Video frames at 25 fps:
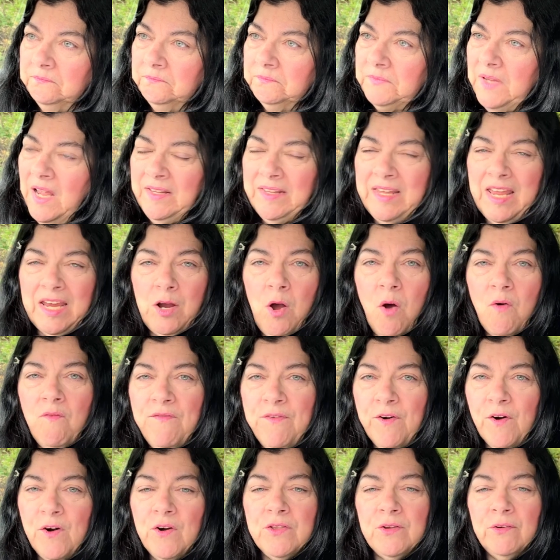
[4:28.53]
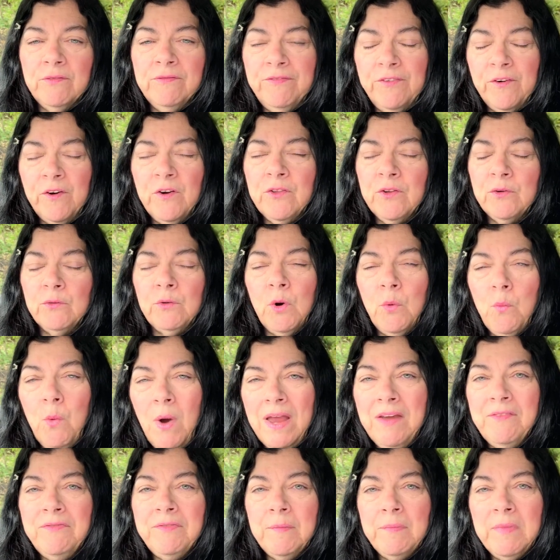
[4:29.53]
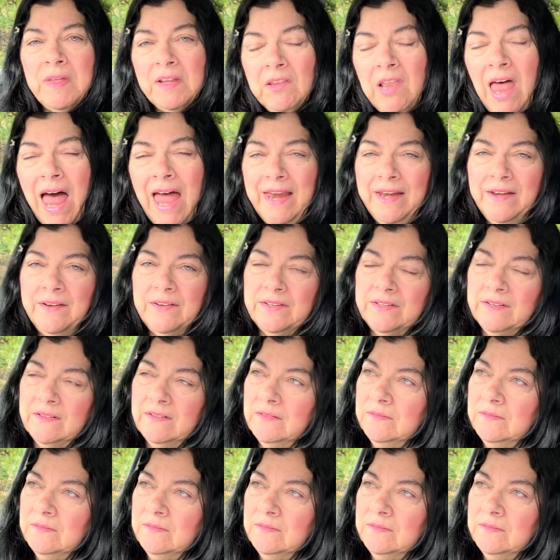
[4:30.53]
And they go further and further away from the light.